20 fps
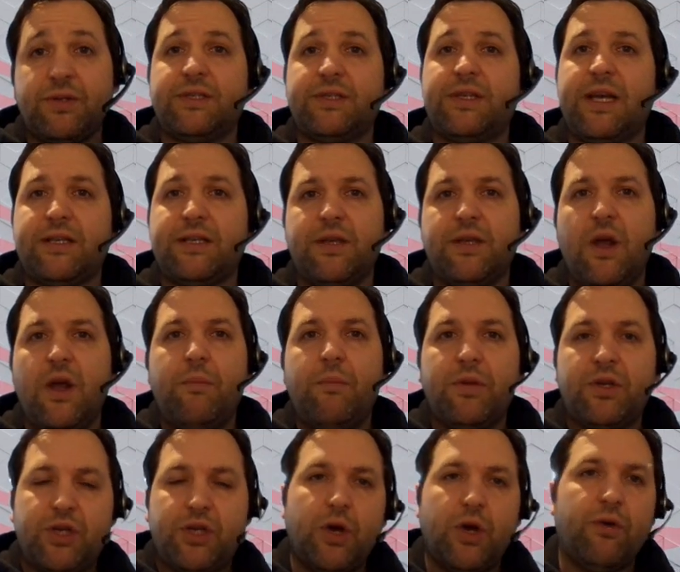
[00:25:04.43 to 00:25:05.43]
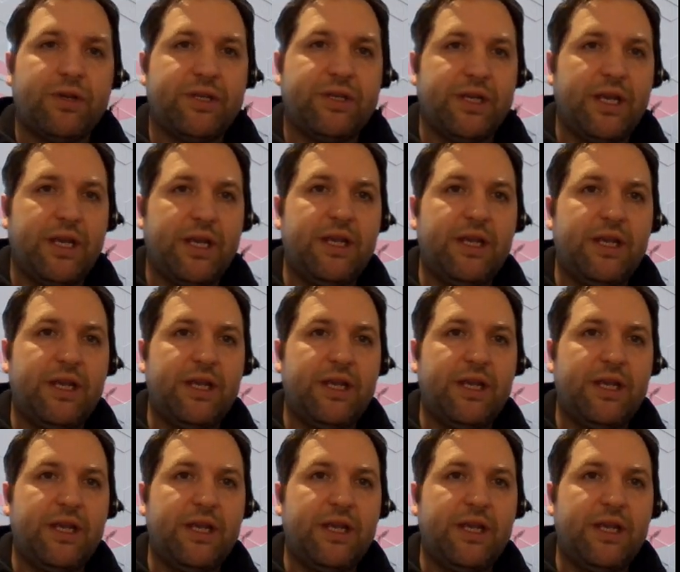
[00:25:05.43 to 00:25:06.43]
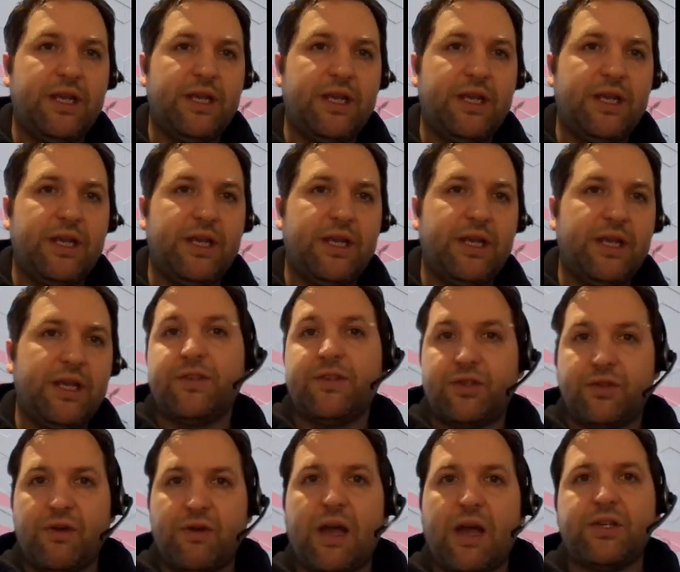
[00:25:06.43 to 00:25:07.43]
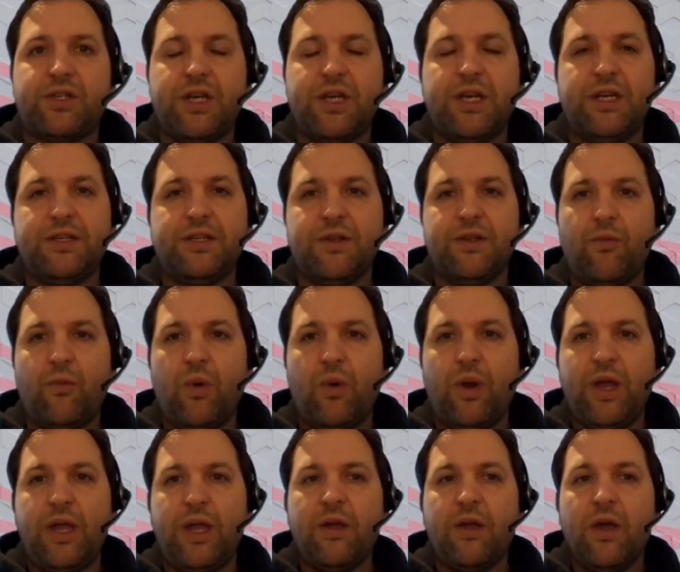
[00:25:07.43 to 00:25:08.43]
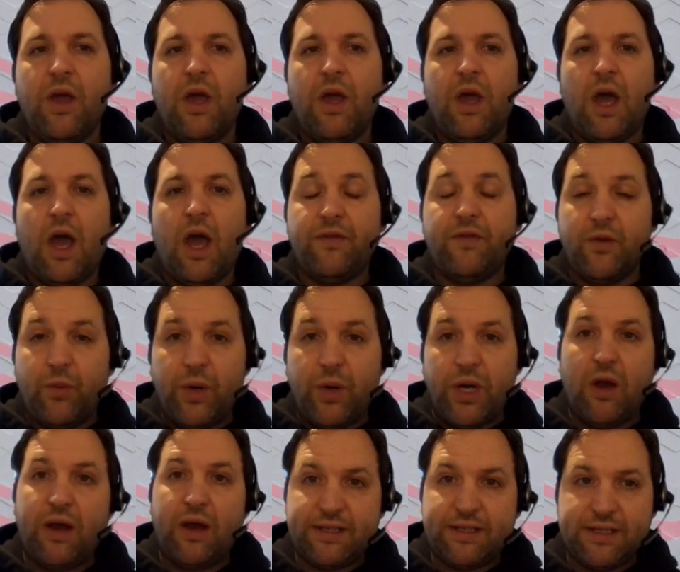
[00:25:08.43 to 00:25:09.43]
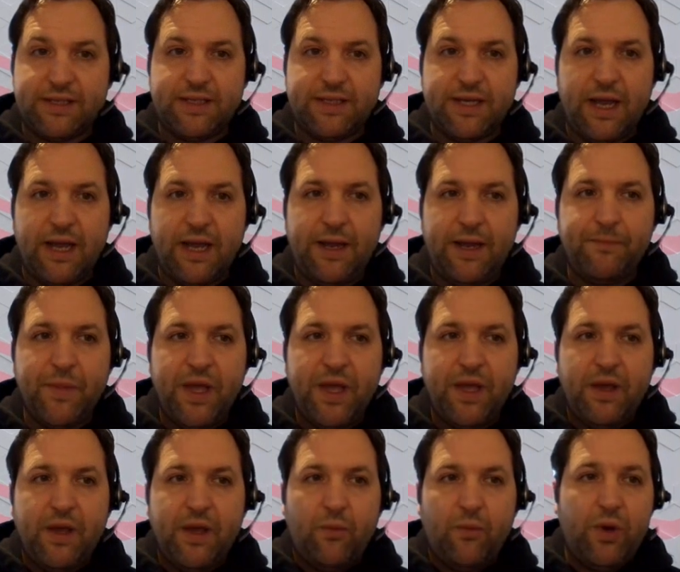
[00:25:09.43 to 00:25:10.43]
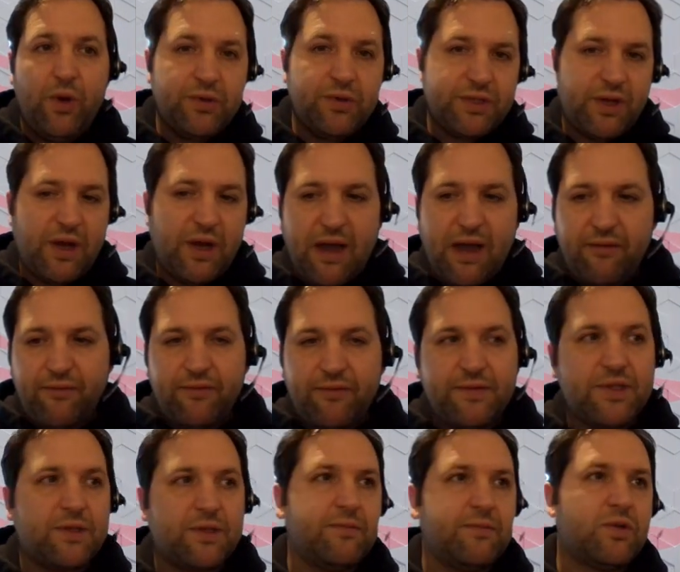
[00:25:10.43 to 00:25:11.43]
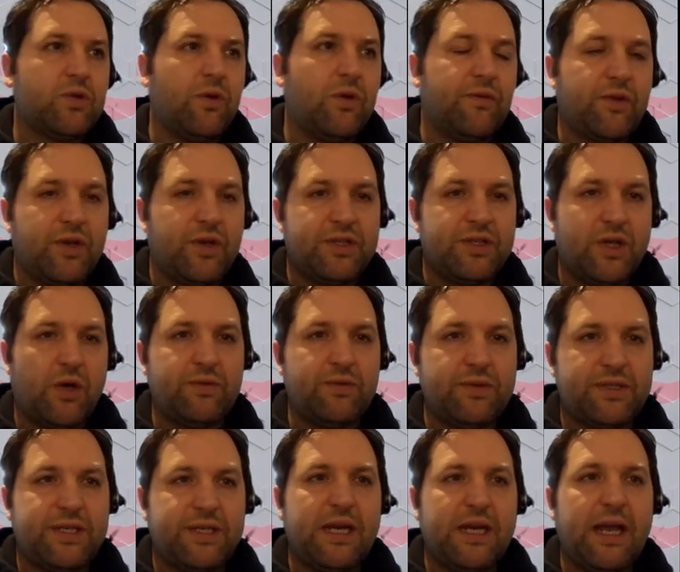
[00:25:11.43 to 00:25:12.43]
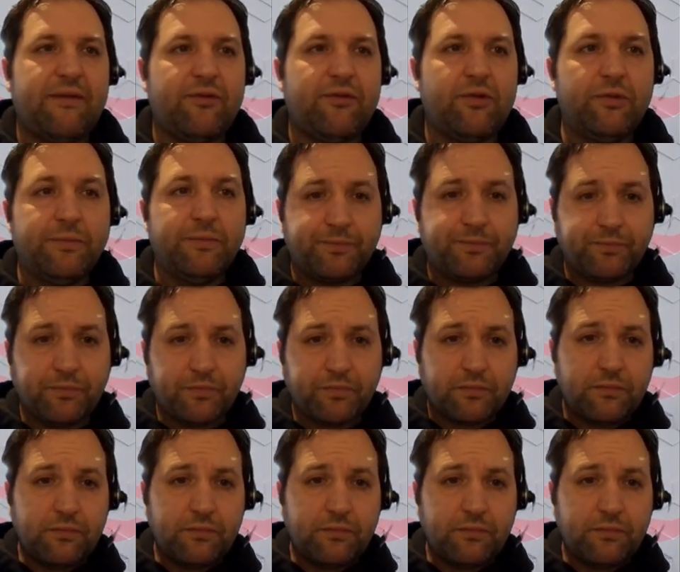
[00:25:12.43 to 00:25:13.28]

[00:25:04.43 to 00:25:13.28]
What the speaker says: to assess maturity on certain strategies that we like to see. We also have some sort of consultancy level